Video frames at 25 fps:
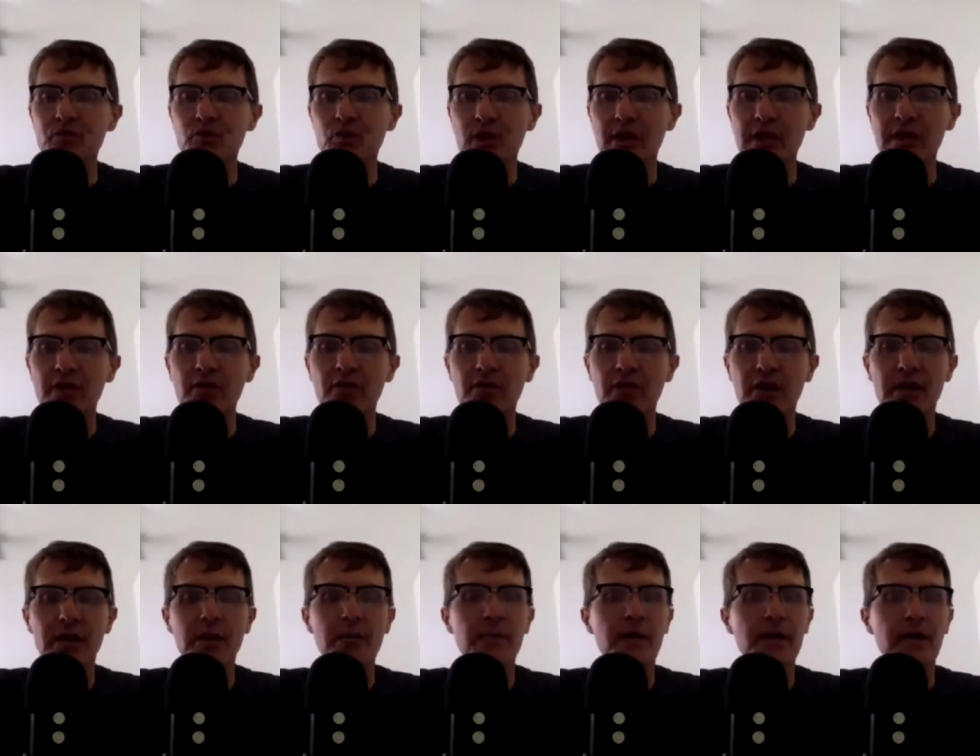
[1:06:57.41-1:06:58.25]
try to
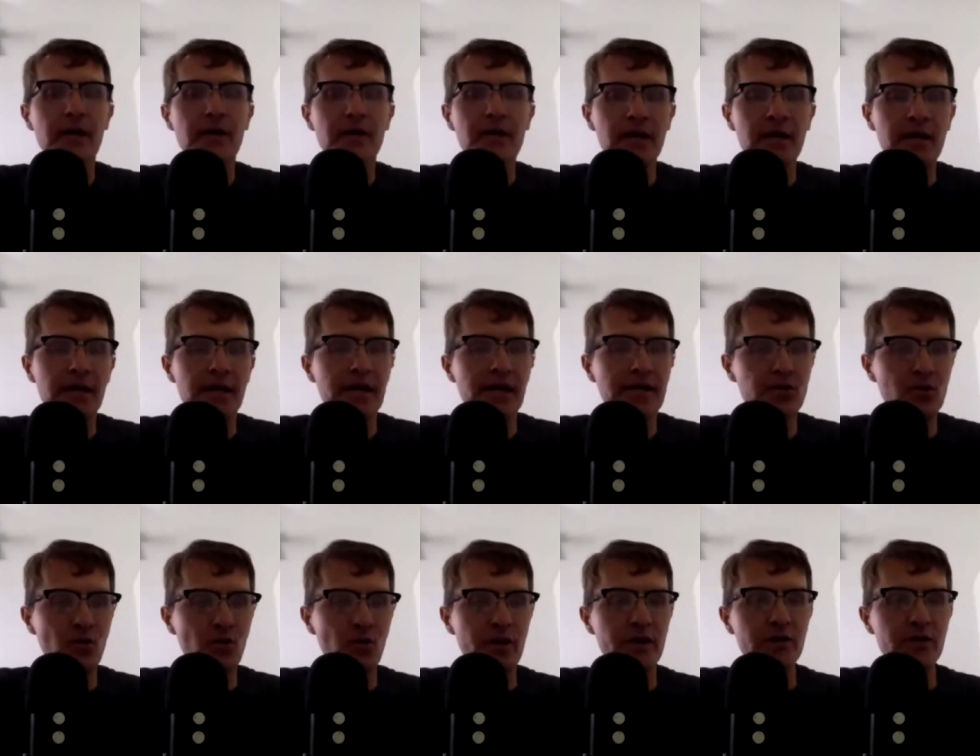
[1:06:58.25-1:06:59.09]
think about
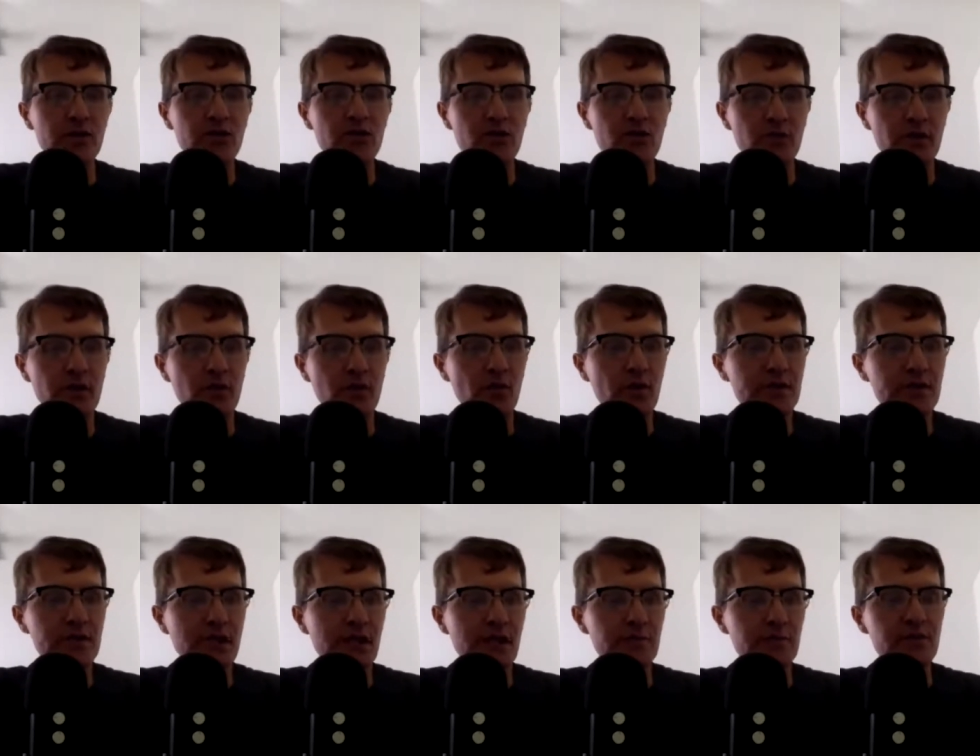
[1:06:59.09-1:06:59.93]
to what degree, what